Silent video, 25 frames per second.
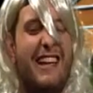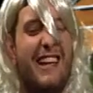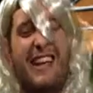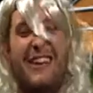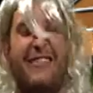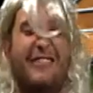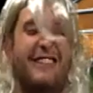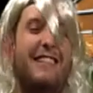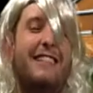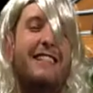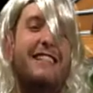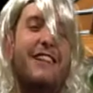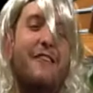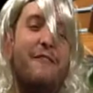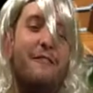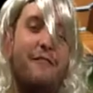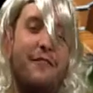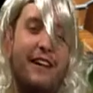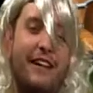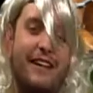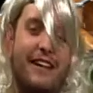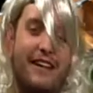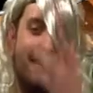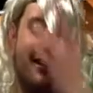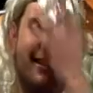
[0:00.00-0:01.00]
It was so
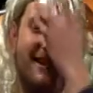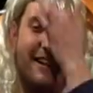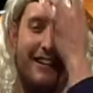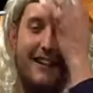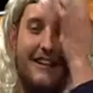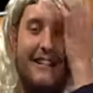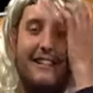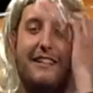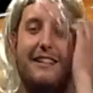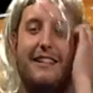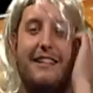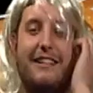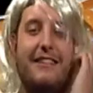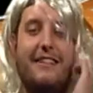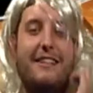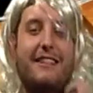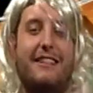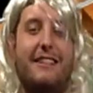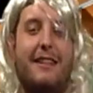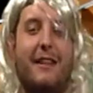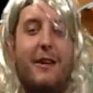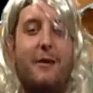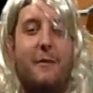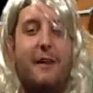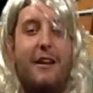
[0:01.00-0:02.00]
freaking hilarious.
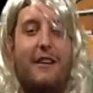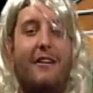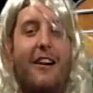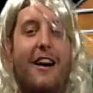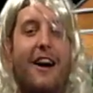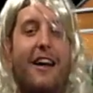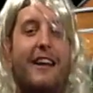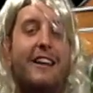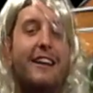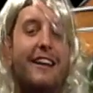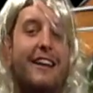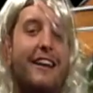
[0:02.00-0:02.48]
Seriously, oh my God.